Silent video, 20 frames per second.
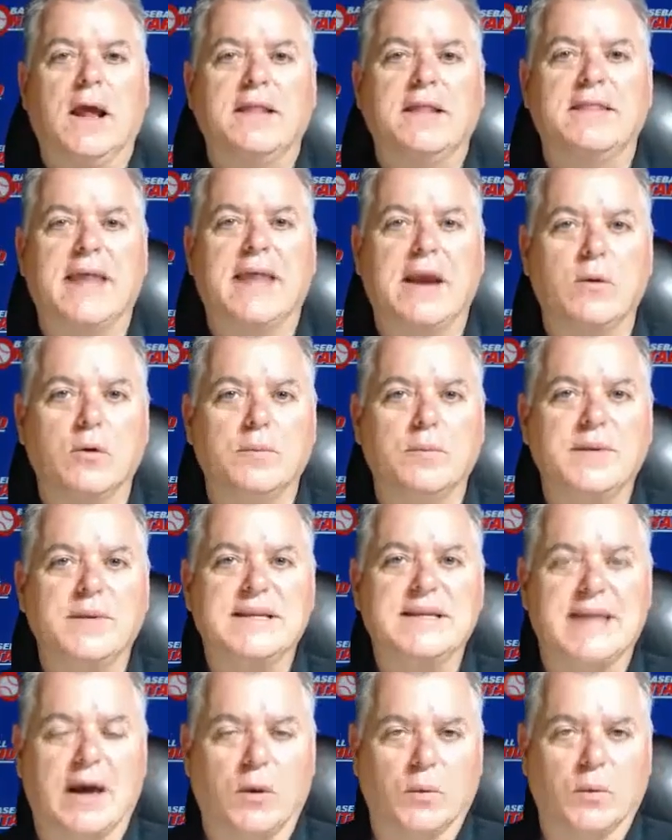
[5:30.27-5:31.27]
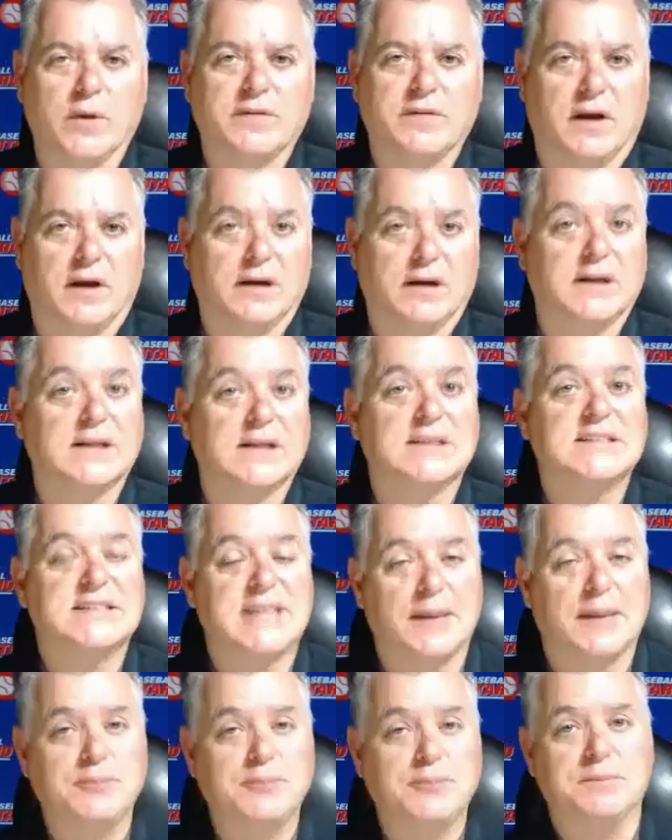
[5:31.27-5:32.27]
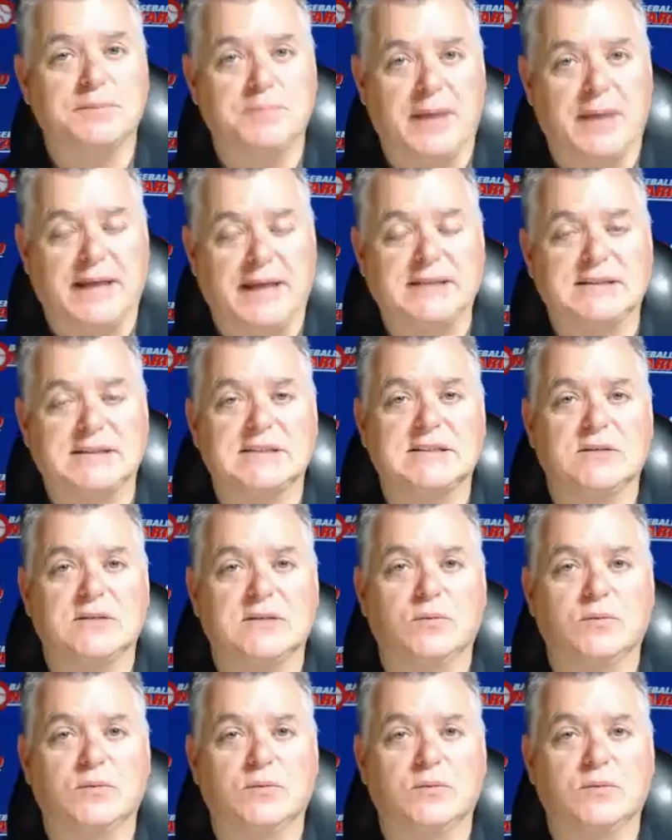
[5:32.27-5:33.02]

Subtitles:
They will be dealt with on an exception basis,